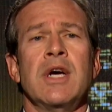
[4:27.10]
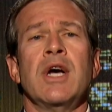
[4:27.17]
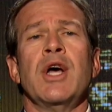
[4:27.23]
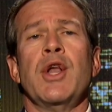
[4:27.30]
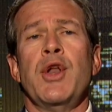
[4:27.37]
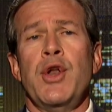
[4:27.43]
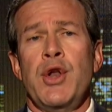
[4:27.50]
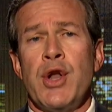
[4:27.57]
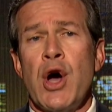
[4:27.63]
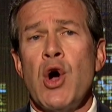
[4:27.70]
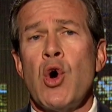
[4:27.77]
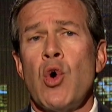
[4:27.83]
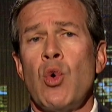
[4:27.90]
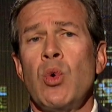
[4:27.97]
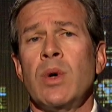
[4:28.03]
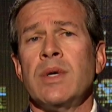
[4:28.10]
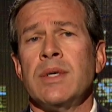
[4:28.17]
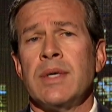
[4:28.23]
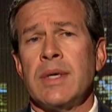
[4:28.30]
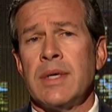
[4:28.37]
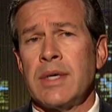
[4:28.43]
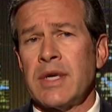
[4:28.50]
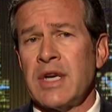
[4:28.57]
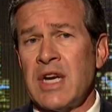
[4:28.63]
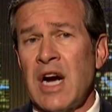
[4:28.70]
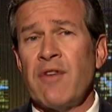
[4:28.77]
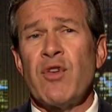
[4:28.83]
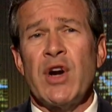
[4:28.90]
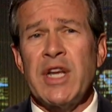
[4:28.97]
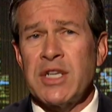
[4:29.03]
no
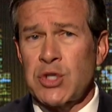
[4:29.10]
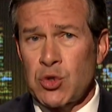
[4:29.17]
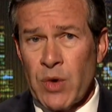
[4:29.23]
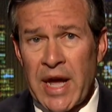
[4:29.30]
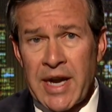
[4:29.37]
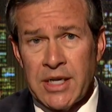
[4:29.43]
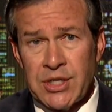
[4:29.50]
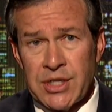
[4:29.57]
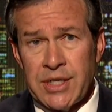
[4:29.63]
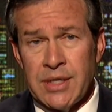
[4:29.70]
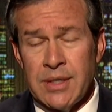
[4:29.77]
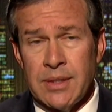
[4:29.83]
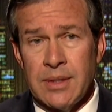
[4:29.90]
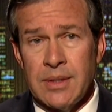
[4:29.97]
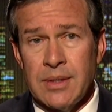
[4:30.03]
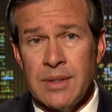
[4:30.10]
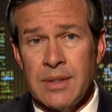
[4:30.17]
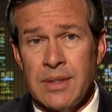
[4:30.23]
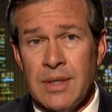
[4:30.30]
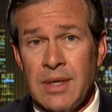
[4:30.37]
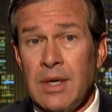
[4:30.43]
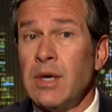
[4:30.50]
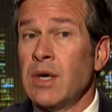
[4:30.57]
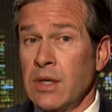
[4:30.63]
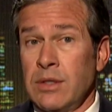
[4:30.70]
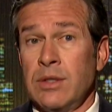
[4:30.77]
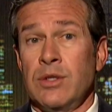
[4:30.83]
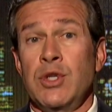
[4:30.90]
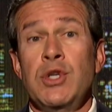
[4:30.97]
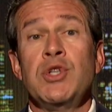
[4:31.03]
governing strategy.
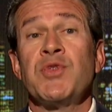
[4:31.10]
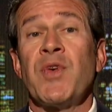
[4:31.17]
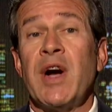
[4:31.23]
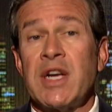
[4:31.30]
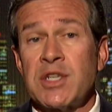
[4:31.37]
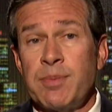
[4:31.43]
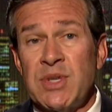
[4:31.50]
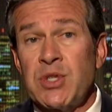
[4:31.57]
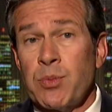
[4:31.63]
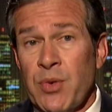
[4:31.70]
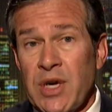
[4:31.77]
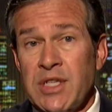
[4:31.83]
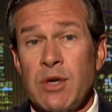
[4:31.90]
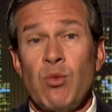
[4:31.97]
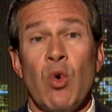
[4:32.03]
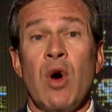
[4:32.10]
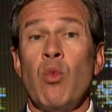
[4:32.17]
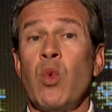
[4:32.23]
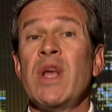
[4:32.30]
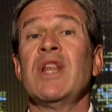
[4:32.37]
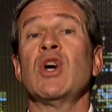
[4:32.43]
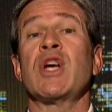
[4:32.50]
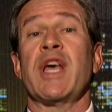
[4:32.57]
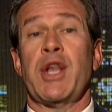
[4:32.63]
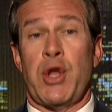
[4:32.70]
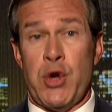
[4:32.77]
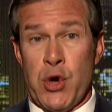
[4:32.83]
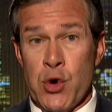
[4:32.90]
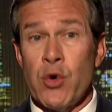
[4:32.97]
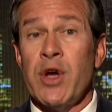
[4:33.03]
Newsflash, Mr. President, when we look at
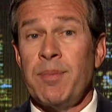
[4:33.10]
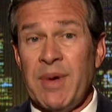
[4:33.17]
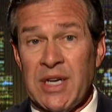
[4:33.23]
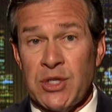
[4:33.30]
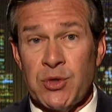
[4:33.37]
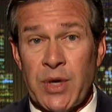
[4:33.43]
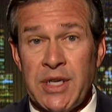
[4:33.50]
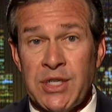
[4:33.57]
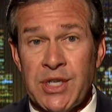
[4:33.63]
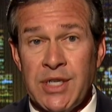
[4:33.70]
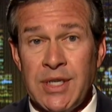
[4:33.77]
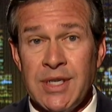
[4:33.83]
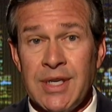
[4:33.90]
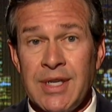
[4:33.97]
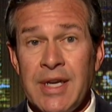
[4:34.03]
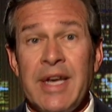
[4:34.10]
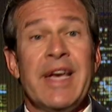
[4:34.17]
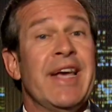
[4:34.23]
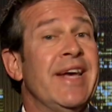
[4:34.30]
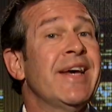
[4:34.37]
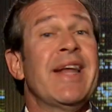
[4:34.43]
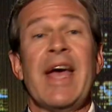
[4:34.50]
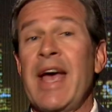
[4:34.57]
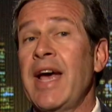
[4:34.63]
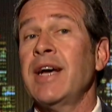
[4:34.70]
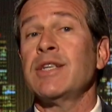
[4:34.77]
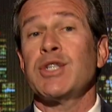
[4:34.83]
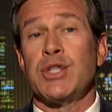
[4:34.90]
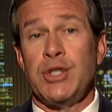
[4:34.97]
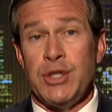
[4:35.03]
your administration, it
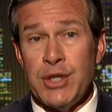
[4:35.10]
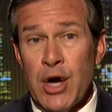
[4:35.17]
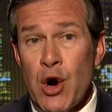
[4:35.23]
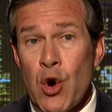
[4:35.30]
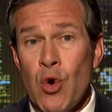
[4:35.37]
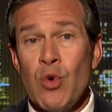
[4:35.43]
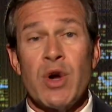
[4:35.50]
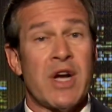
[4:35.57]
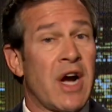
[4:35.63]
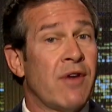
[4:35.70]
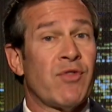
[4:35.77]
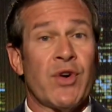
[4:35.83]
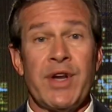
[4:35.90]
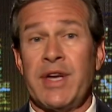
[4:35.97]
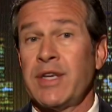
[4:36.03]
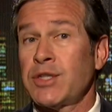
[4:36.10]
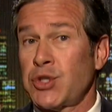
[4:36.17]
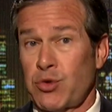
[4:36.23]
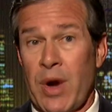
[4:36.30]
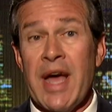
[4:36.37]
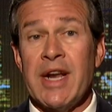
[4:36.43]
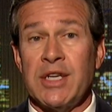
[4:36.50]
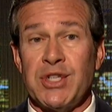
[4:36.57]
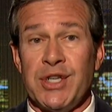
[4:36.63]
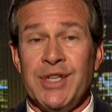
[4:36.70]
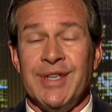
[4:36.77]
has no governing strategy.